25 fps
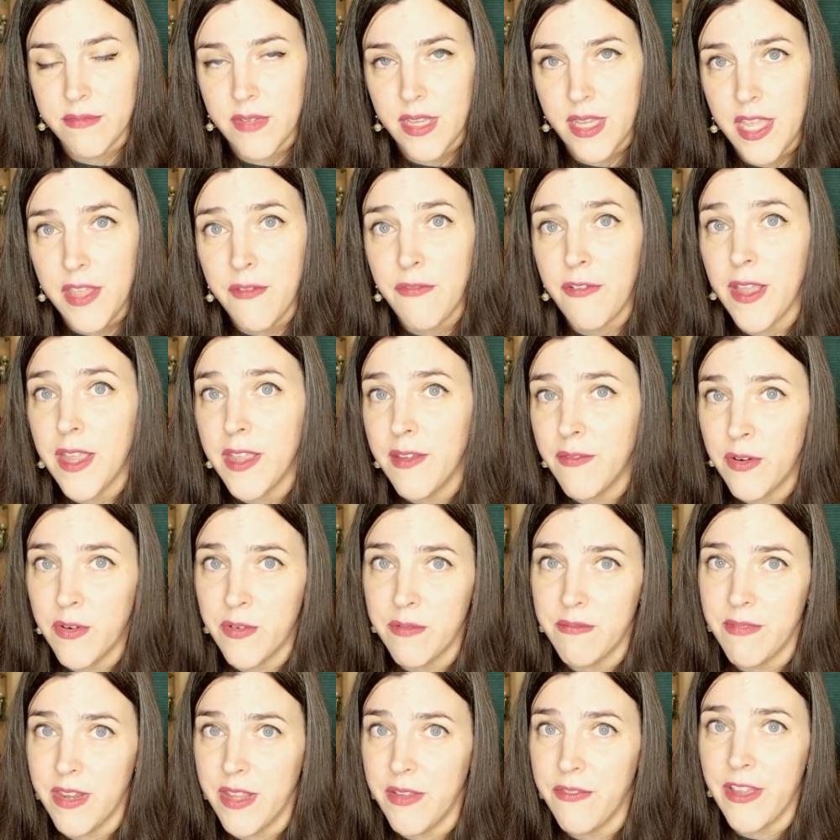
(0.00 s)
If I
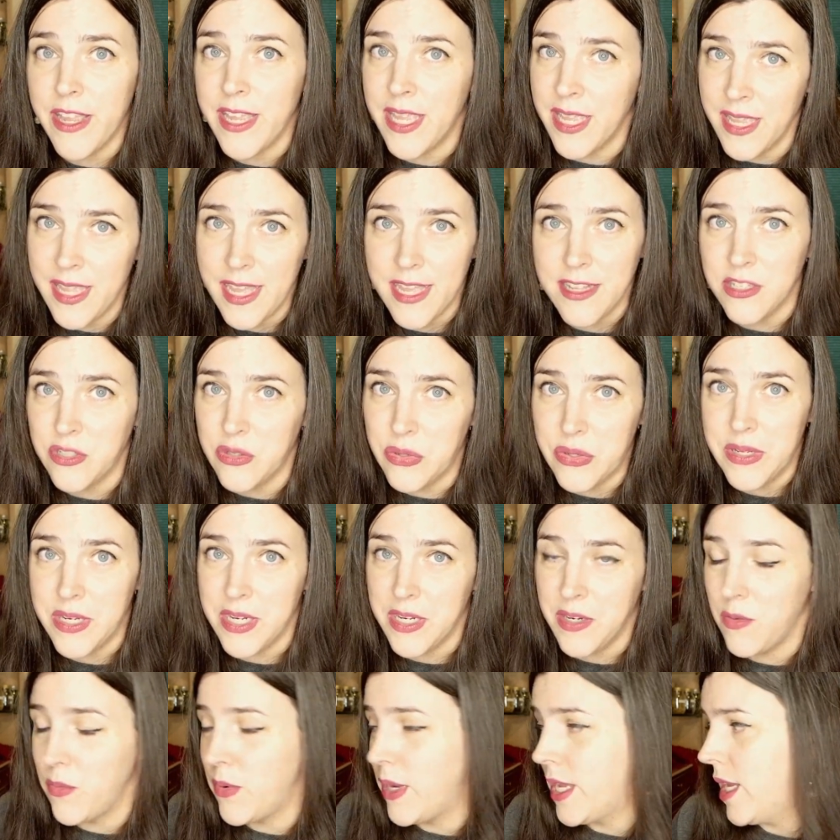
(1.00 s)
can get to it in
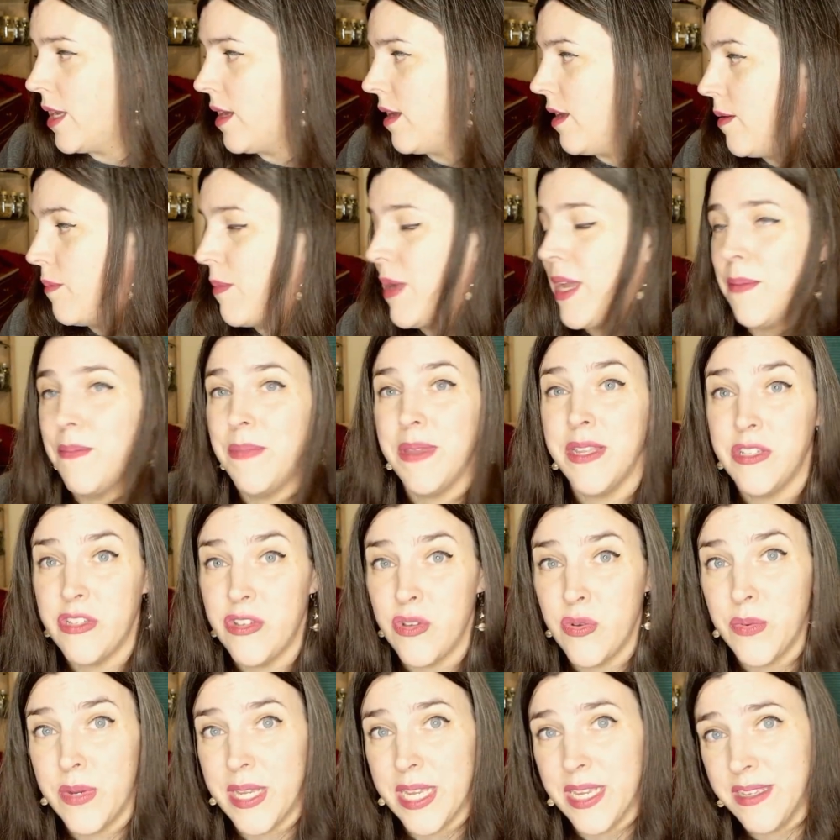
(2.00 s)
a week. It might be
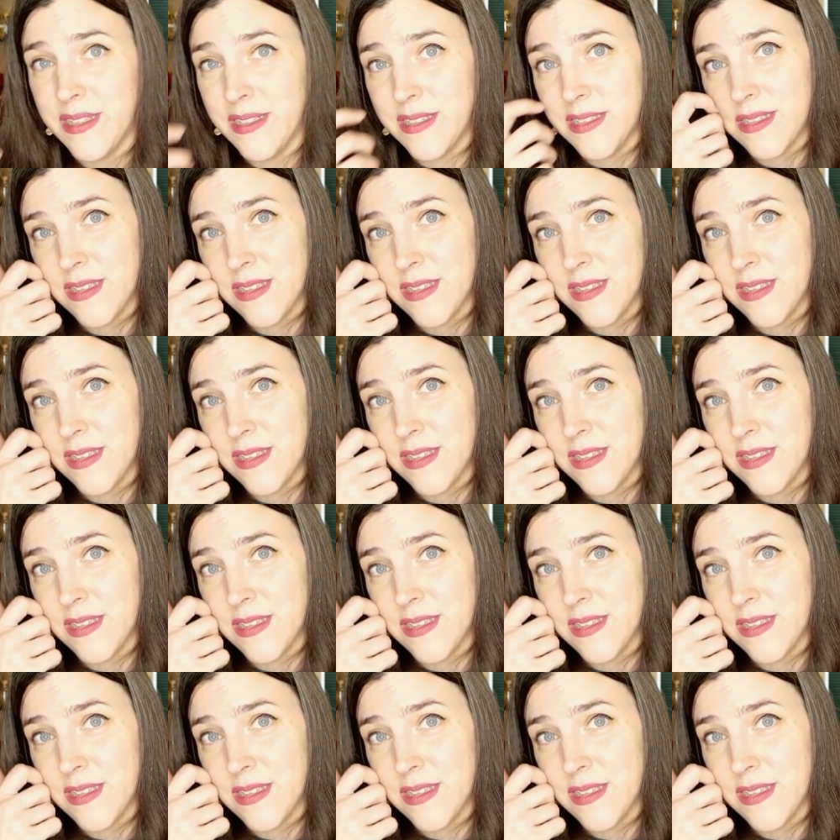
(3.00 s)
2 weeks.